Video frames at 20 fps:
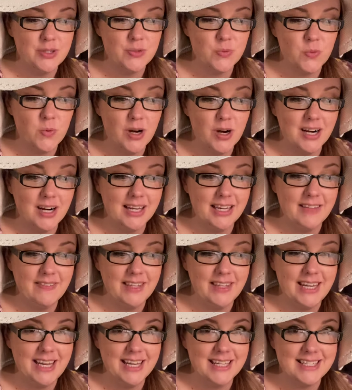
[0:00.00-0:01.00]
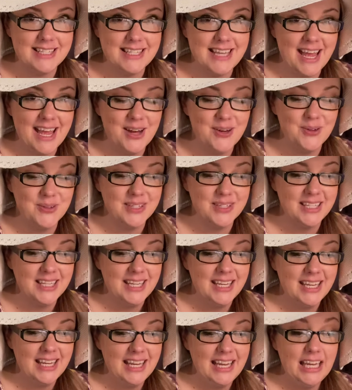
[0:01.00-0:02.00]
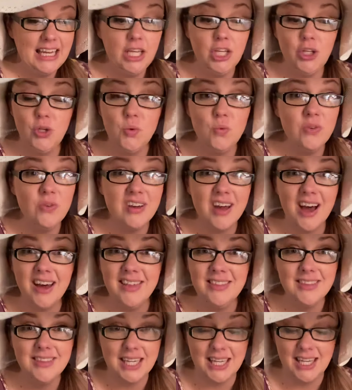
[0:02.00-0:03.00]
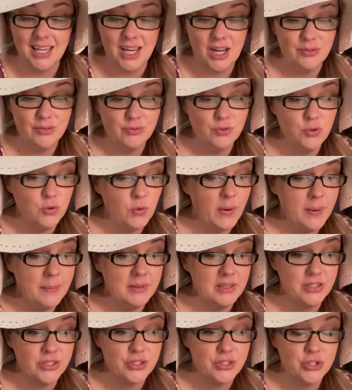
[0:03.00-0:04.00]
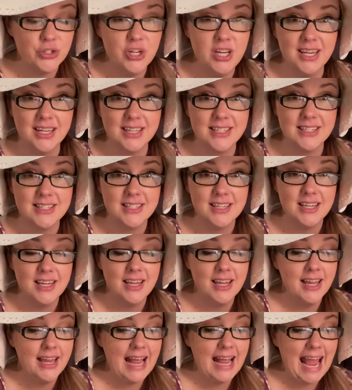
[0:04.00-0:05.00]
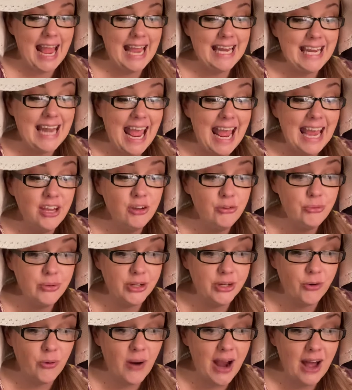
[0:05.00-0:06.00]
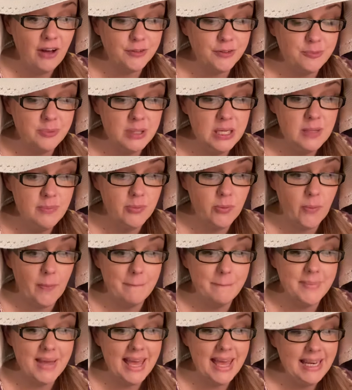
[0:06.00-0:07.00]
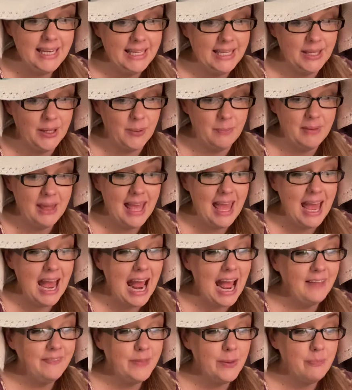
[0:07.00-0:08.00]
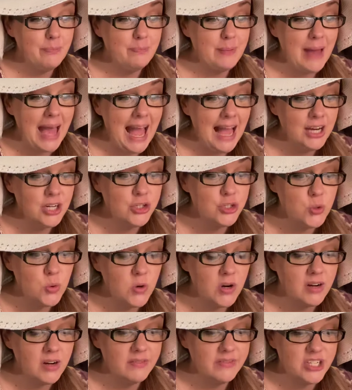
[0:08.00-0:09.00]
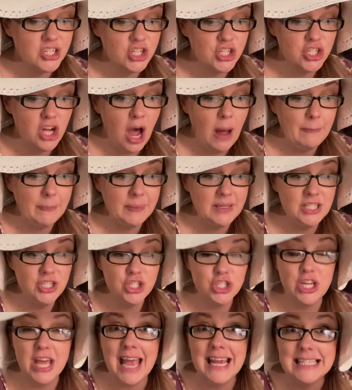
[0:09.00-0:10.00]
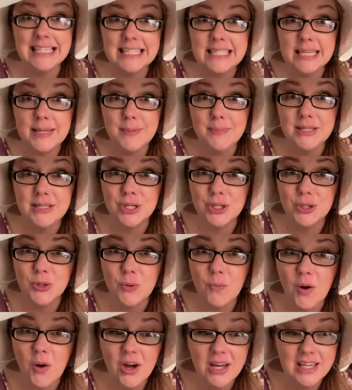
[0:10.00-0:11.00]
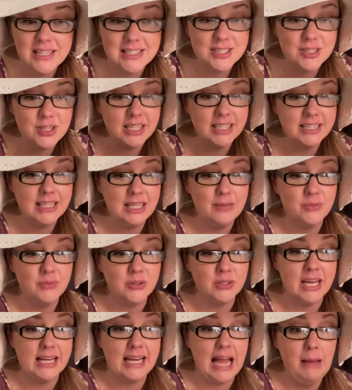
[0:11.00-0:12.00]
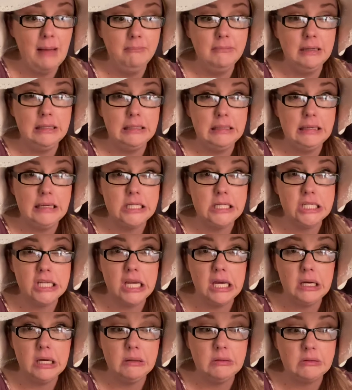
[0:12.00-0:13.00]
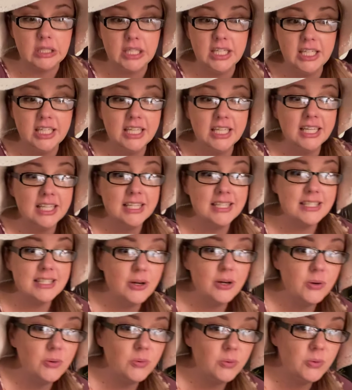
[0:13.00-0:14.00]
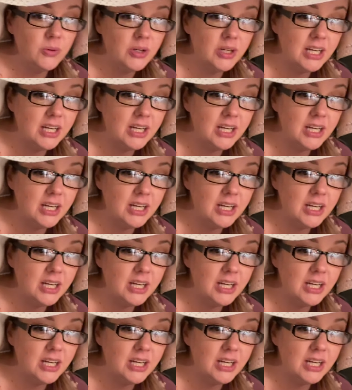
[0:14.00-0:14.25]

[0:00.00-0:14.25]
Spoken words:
work in the next town, he knew nothing of Norman's tricks. An angry crowd of people met him at the back door of his shop and chased him into the woods. Look at them. They're like, I'm going to get you. So